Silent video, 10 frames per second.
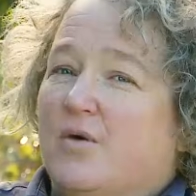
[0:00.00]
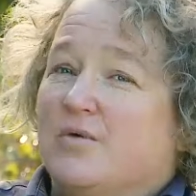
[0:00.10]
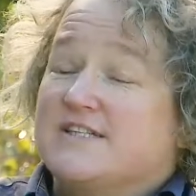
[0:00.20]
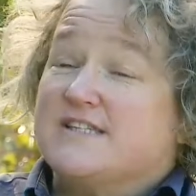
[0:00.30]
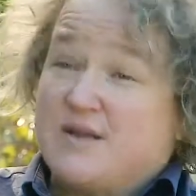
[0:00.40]

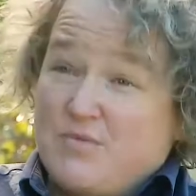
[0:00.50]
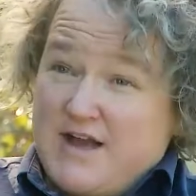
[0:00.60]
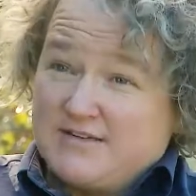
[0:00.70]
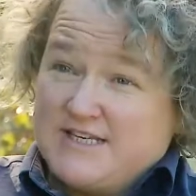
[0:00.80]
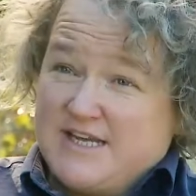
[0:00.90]
We see
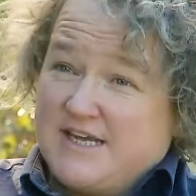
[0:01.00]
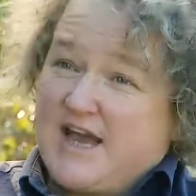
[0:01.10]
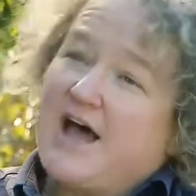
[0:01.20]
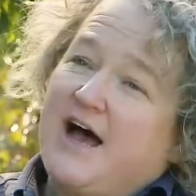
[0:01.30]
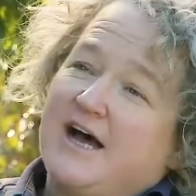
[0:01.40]
whales
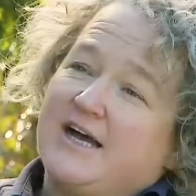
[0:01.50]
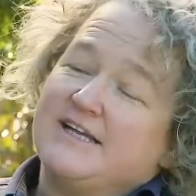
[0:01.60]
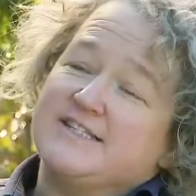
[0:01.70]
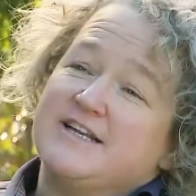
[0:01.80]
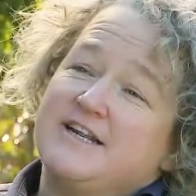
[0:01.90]
here.
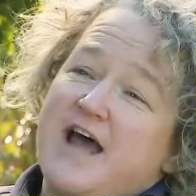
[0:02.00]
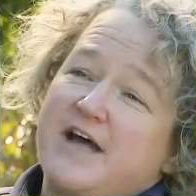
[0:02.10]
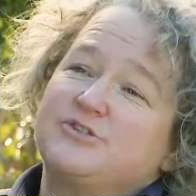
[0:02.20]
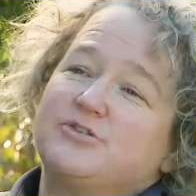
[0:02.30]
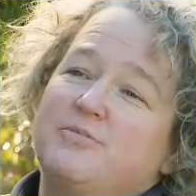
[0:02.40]
It's a
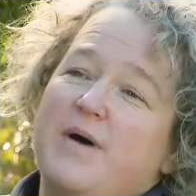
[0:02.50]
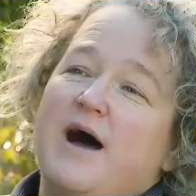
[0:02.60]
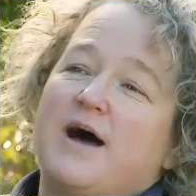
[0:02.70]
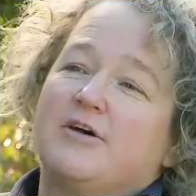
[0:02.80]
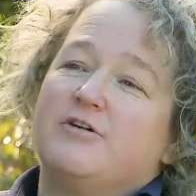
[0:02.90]
natural
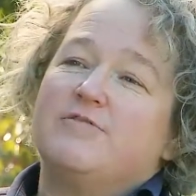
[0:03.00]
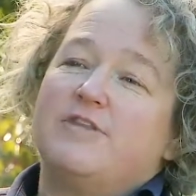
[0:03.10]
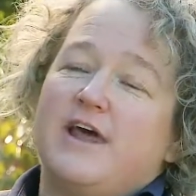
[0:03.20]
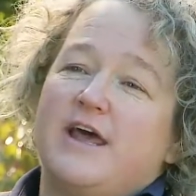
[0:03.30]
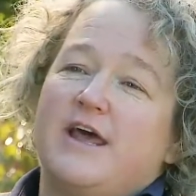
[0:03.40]
part of
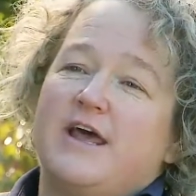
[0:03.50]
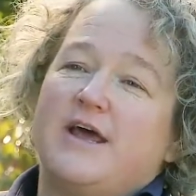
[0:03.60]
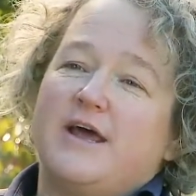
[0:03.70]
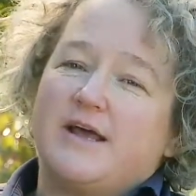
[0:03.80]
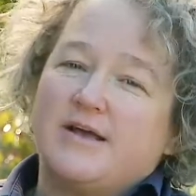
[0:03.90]

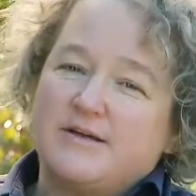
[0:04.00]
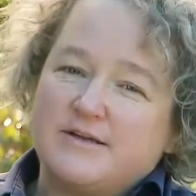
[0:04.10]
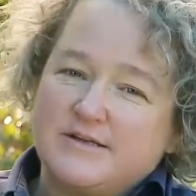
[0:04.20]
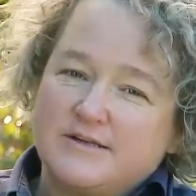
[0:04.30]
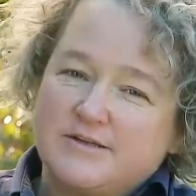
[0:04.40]
their
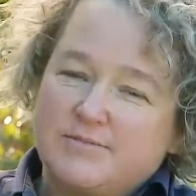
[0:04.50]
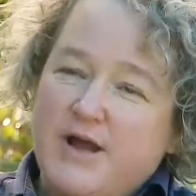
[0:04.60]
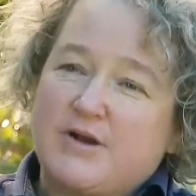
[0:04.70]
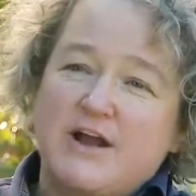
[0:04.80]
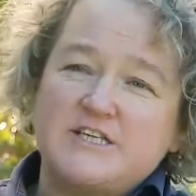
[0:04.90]

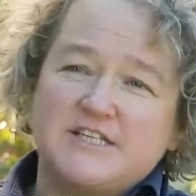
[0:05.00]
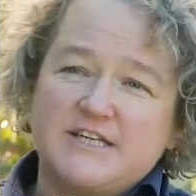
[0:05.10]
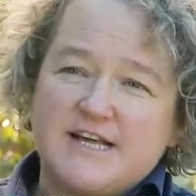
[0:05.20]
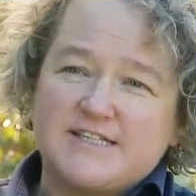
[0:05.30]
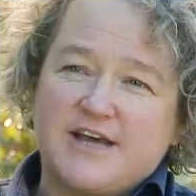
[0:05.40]

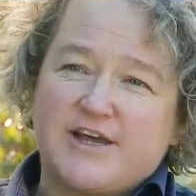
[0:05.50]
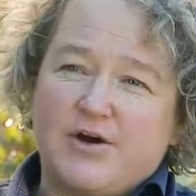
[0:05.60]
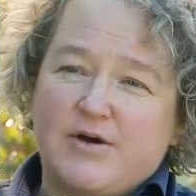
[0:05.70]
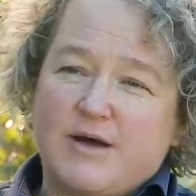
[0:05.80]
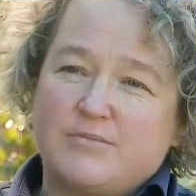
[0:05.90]
migration as they
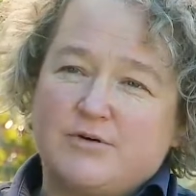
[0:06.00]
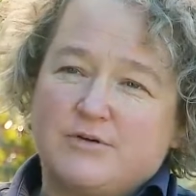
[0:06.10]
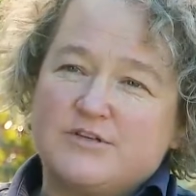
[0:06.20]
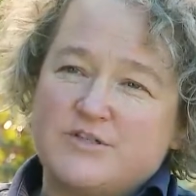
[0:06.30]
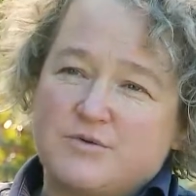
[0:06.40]
go up
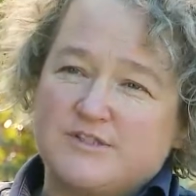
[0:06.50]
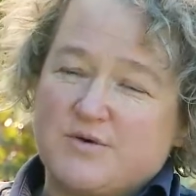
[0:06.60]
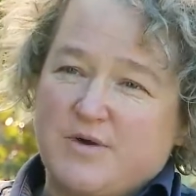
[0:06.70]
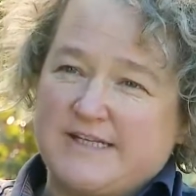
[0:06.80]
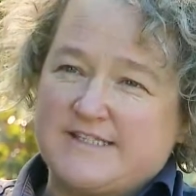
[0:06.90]
north towards
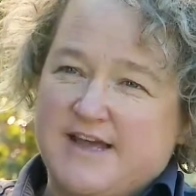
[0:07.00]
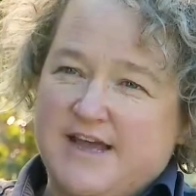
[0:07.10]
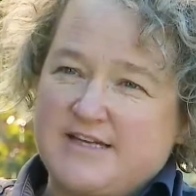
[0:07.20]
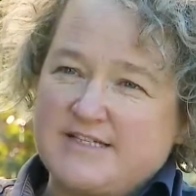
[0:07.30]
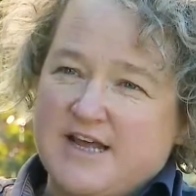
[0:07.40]

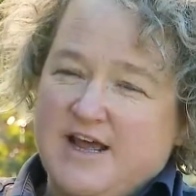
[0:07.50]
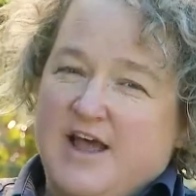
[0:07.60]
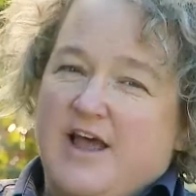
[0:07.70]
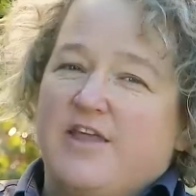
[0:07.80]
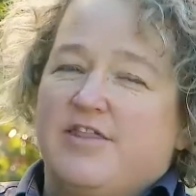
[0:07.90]
Queensland.
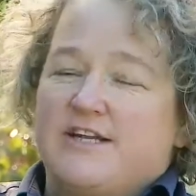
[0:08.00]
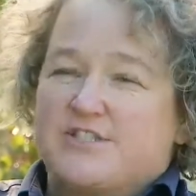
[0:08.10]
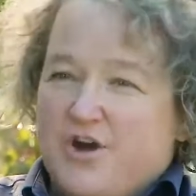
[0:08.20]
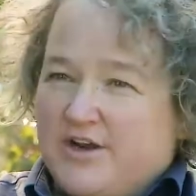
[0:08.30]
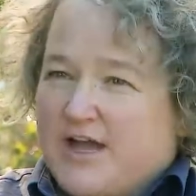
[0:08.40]
They
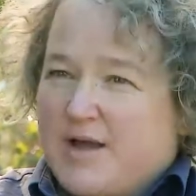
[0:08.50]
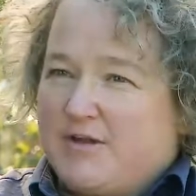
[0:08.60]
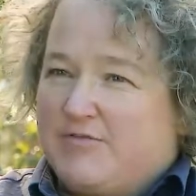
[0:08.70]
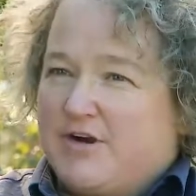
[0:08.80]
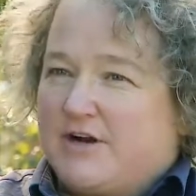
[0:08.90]
don't come
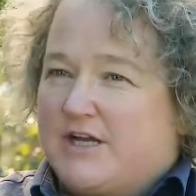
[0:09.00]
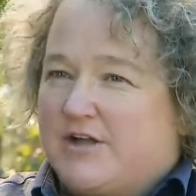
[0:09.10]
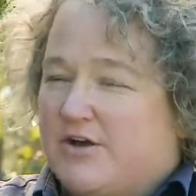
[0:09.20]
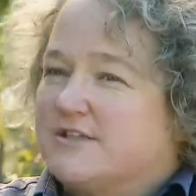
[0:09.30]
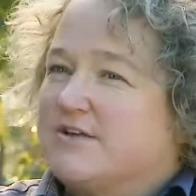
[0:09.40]
in very
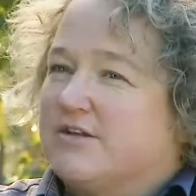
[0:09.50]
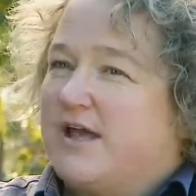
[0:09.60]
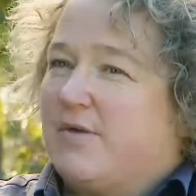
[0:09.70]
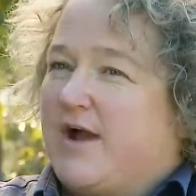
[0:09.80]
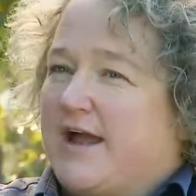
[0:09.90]
close on
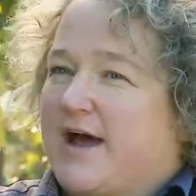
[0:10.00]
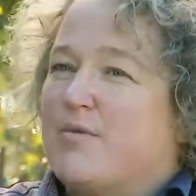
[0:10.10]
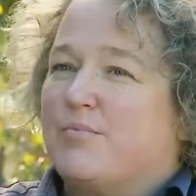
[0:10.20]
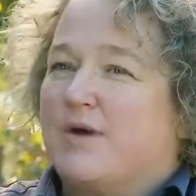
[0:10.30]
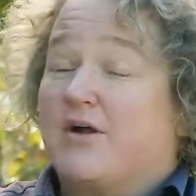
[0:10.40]
their way
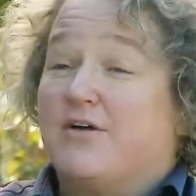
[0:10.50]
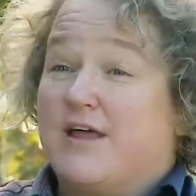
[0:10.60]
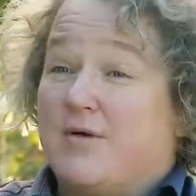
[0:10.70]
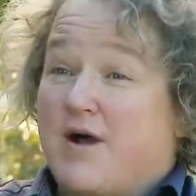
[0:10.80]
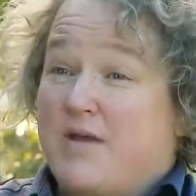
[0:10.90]
up, but on
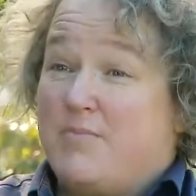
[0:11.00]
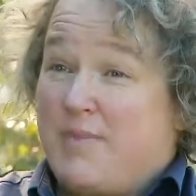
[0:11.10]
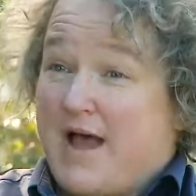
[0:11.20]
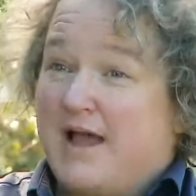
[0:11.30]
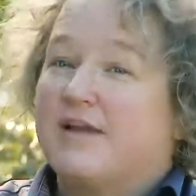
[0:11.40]
their way
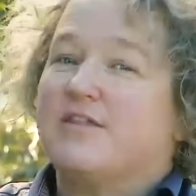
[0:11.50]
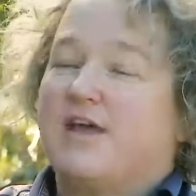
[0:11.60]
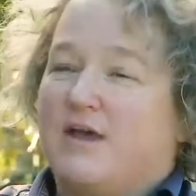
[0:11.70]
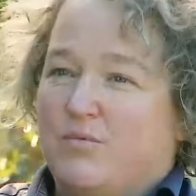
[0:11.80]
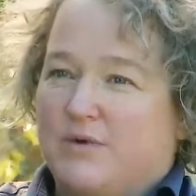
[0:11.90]
back
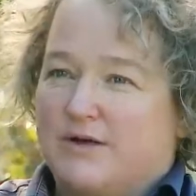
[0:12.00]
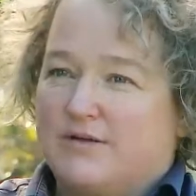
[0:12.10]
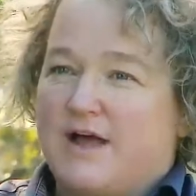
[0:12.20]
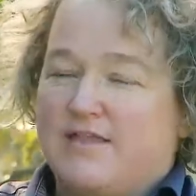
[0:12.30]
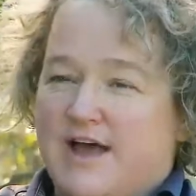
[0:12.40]
they
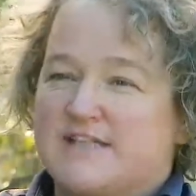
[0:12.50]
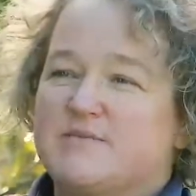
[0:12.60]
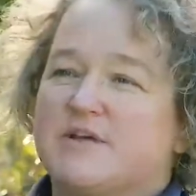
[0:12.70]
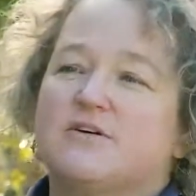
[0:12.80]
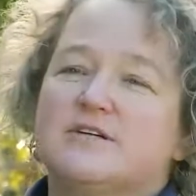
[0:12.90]
will, and that's
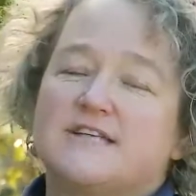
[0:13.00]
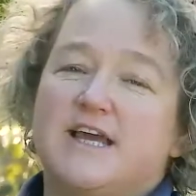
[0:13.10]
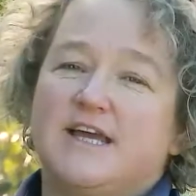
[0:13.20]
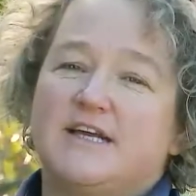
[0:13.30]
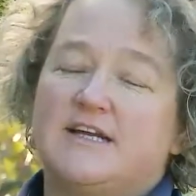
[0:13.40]
because
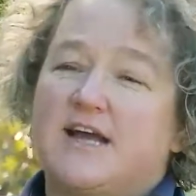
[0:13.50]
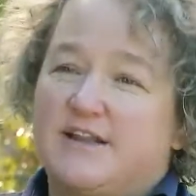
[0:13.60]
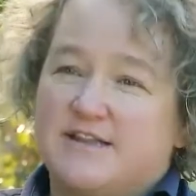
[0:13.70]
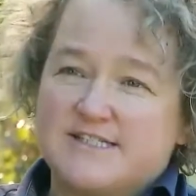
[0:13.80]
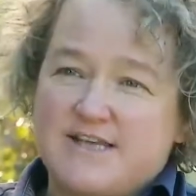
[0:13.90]
Eden
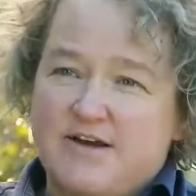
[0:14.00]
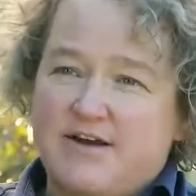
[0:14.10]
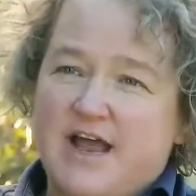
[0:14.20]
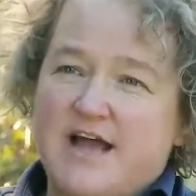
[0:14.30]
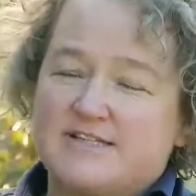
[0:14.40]
and this
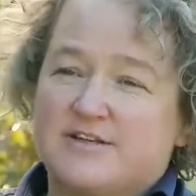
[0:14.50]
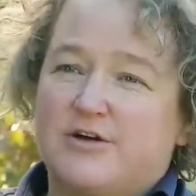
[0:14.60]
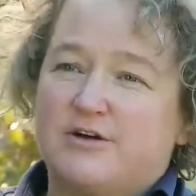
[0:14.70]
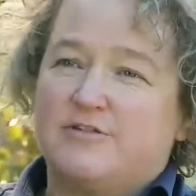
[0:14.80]
area has a lot